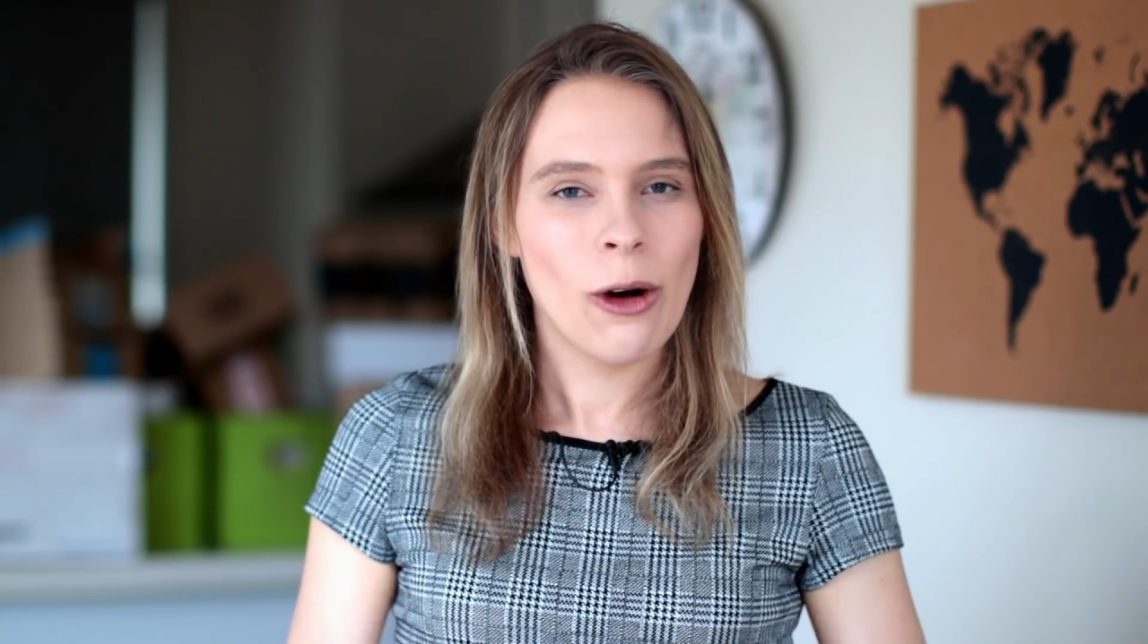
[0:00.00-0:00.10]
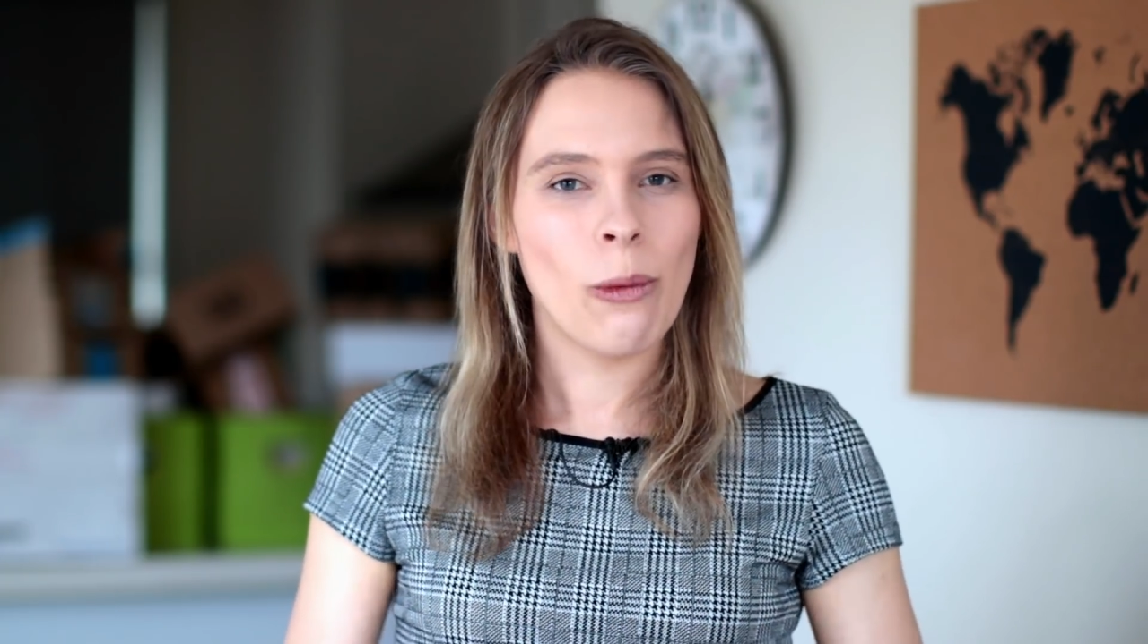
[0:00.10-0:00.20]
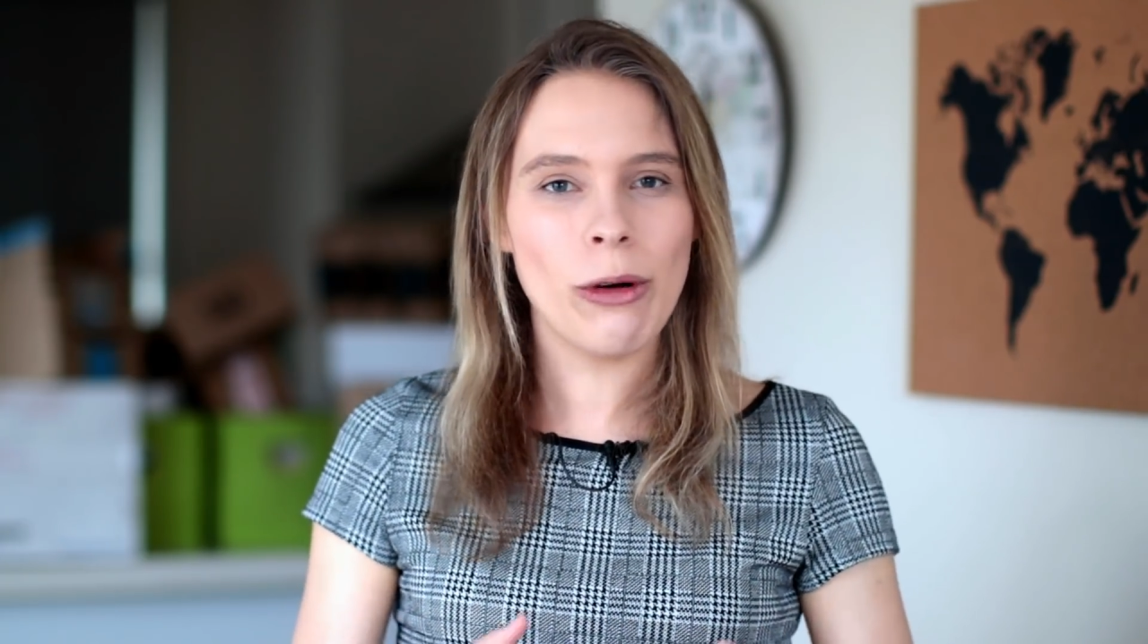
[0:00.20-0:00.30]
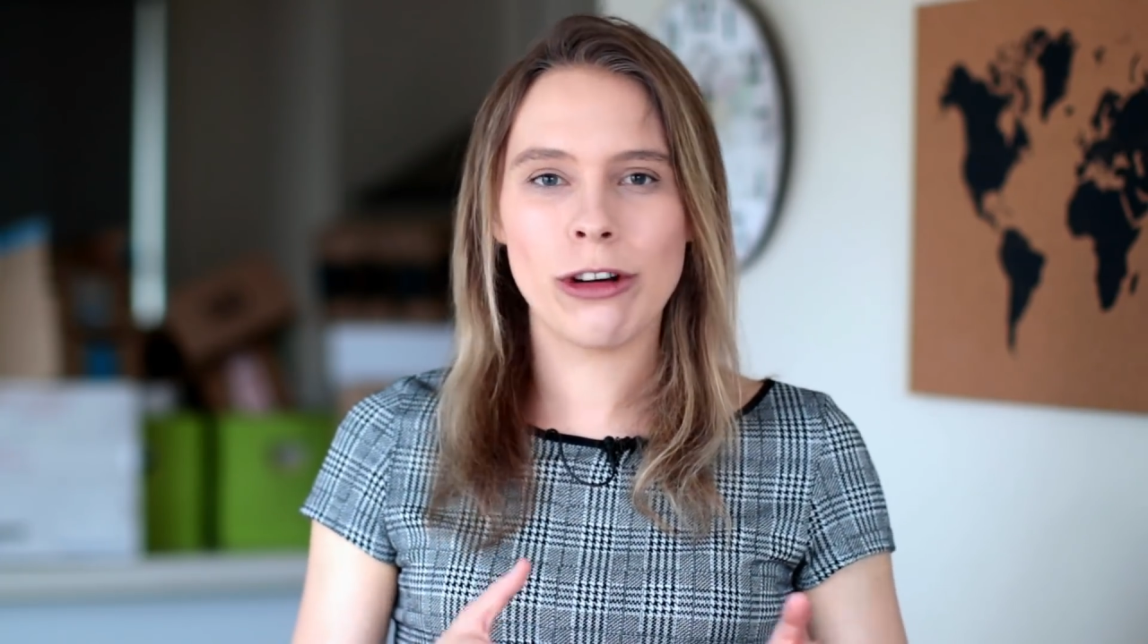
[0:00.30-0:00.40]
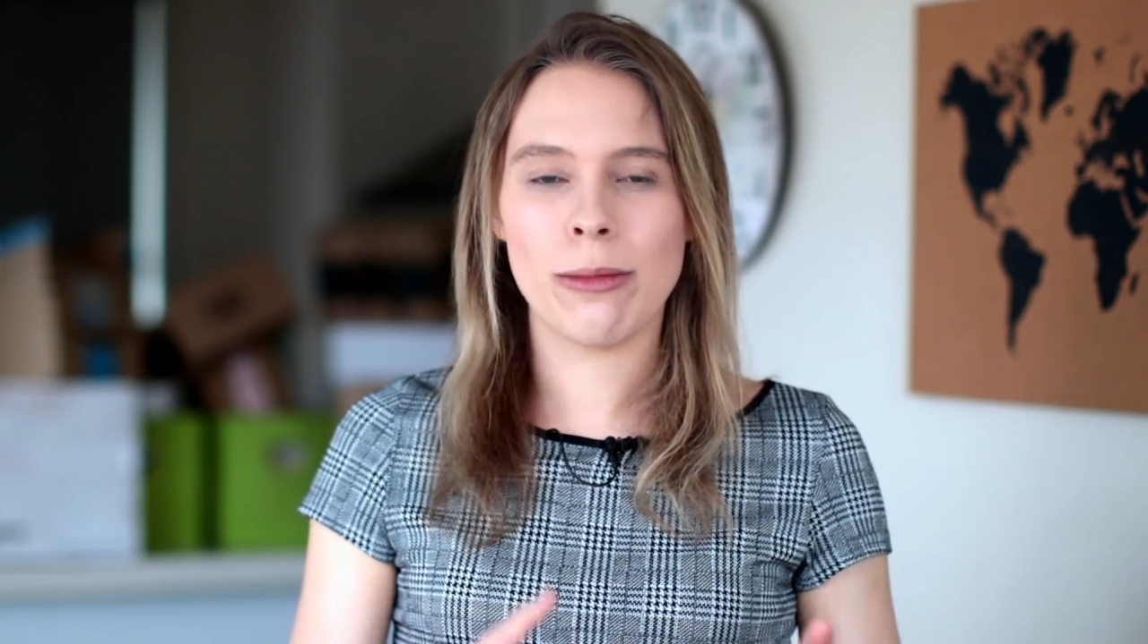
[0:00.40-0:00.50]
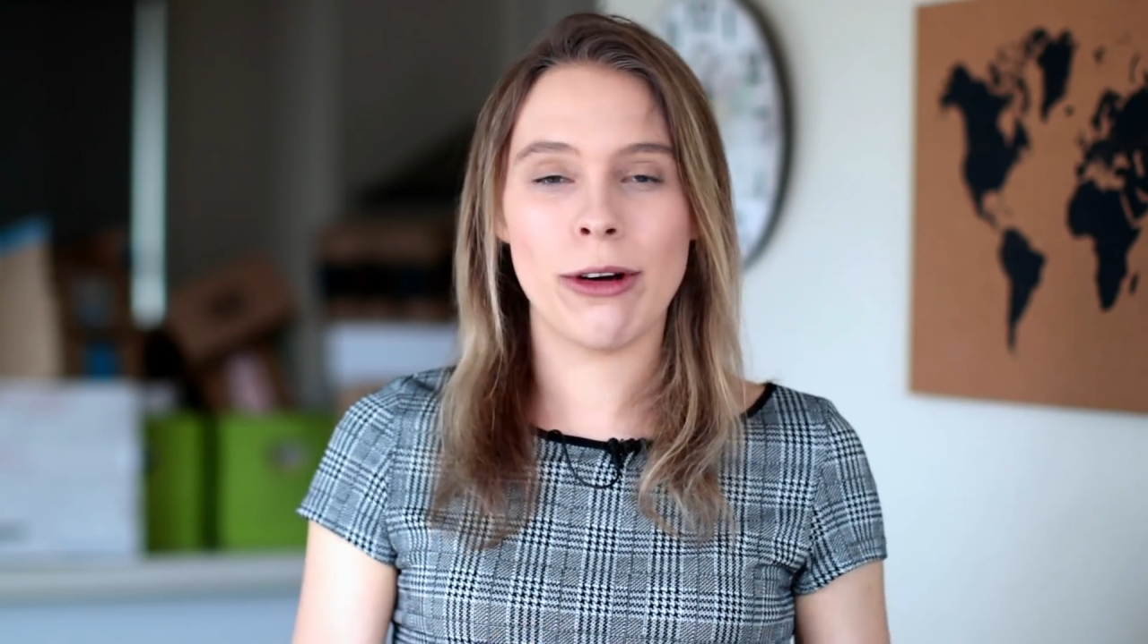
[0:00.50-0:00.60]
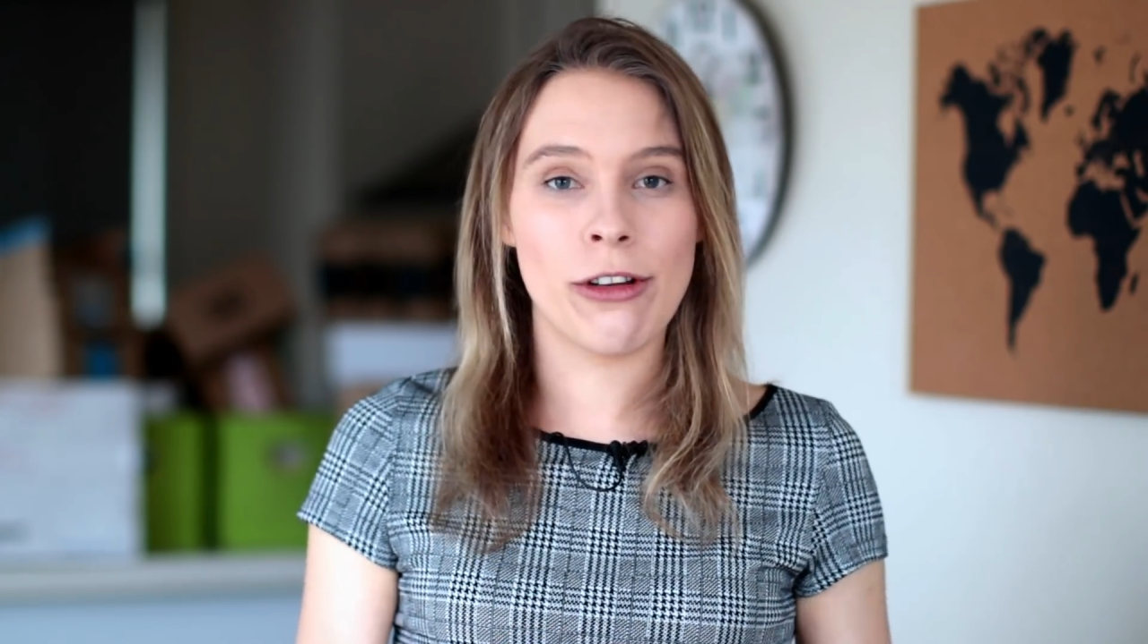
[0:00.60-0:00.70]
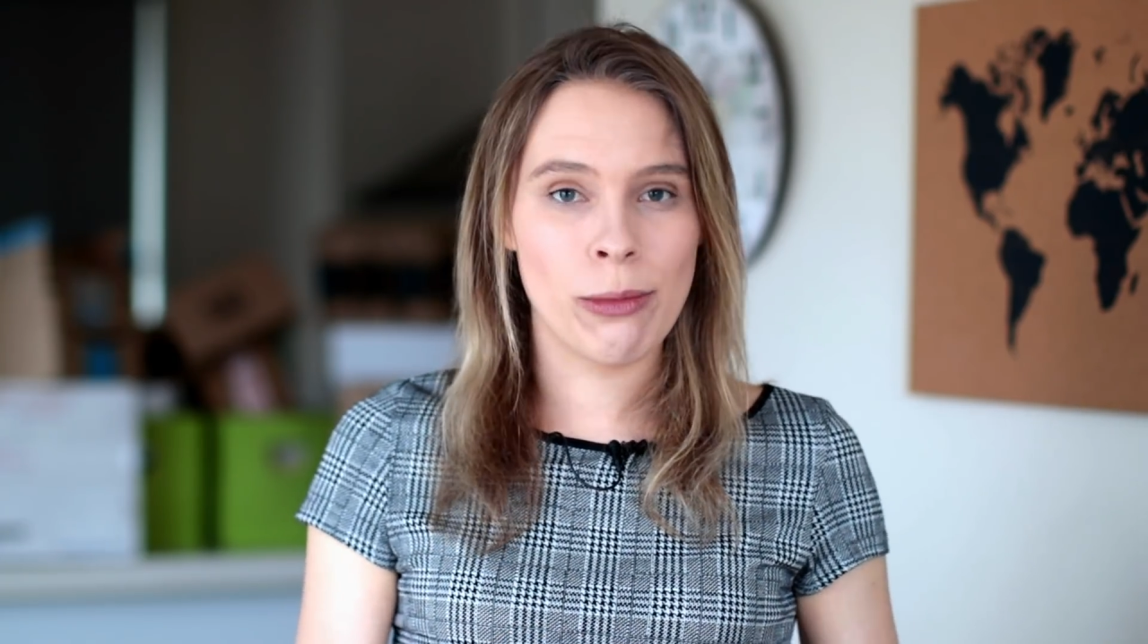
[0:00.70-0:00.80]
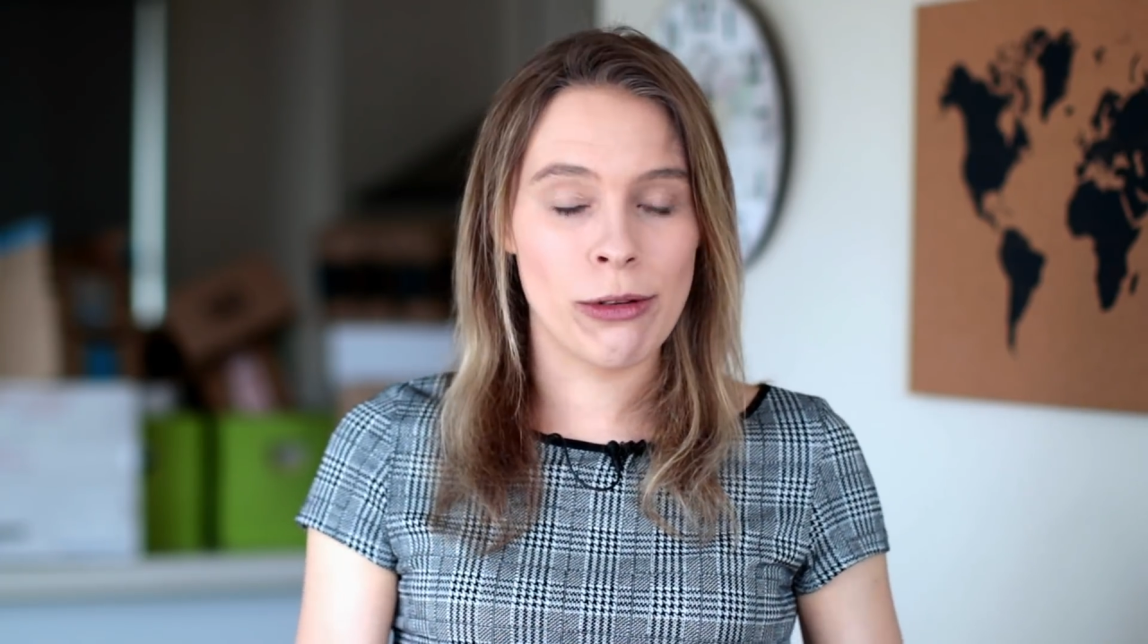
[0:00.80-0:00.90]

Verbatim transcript: WooCommerce